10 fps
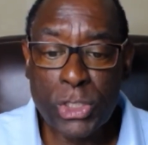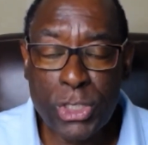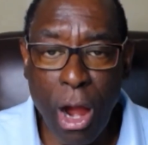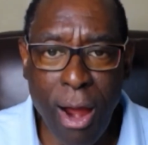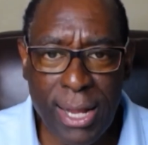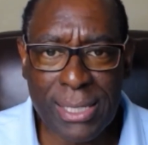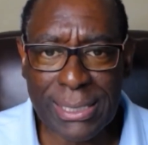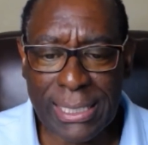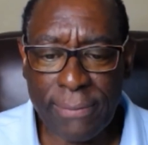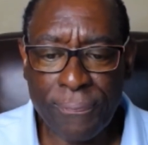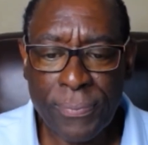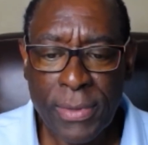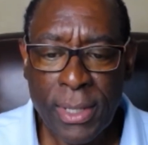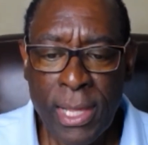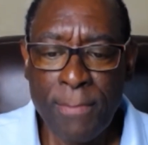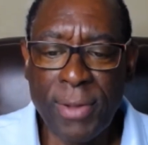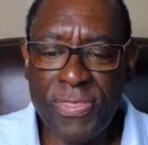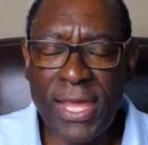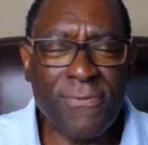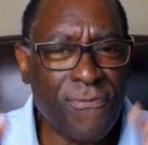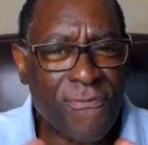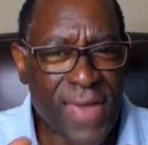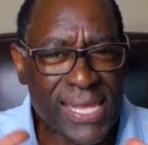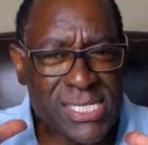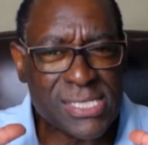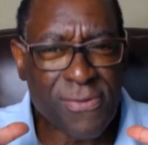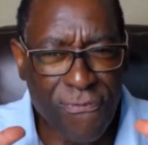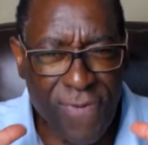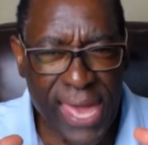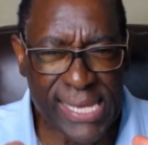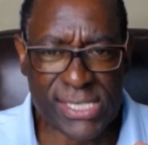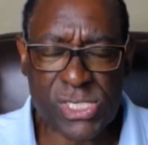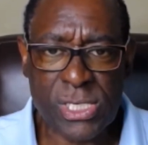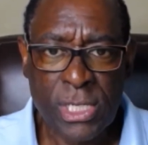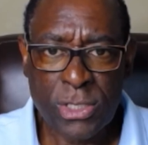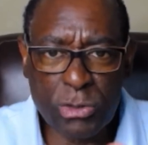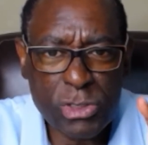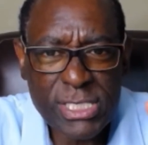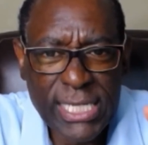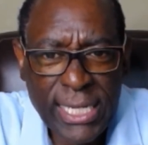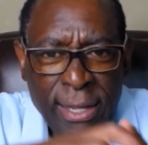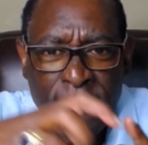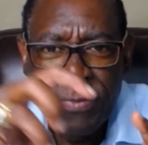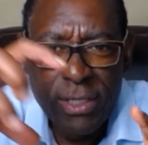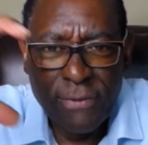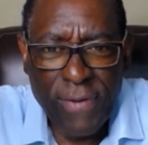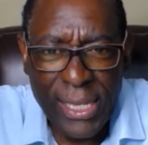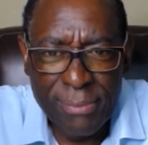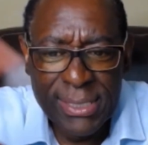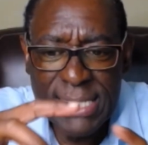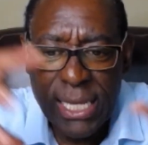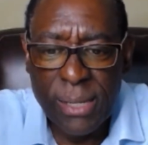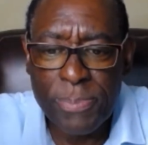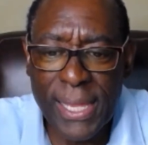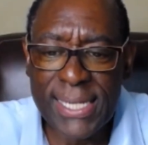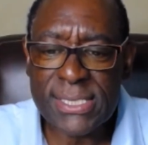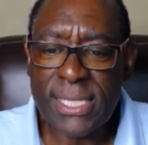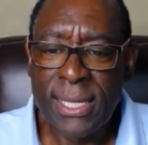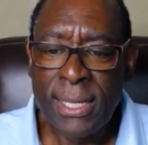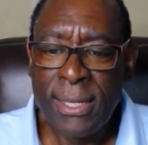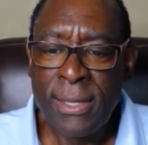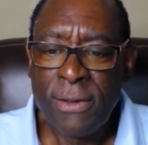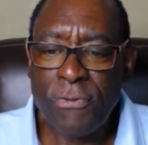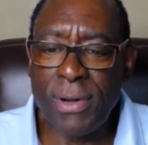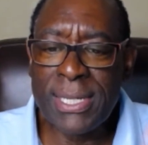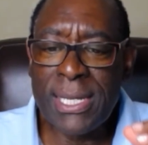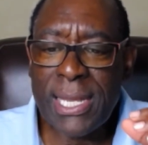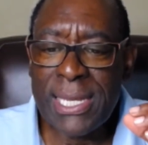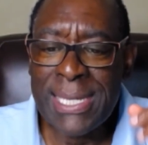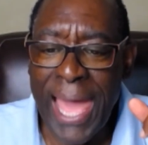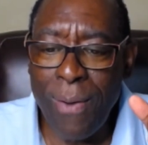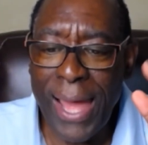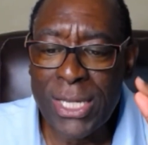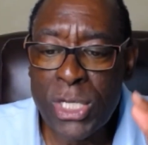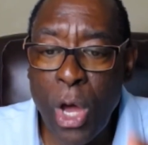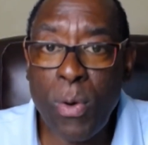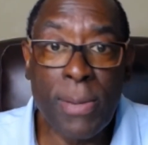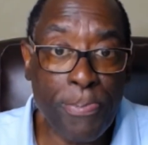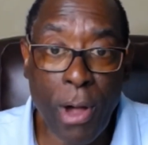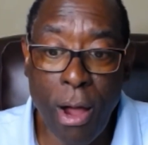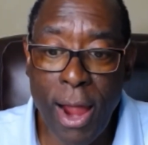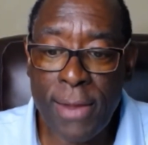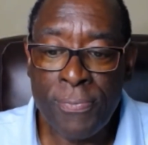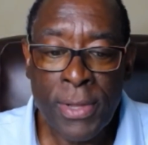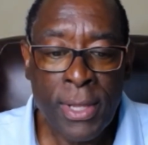darkly, but then face to face. Don't you see the development taking place? For now I know in part,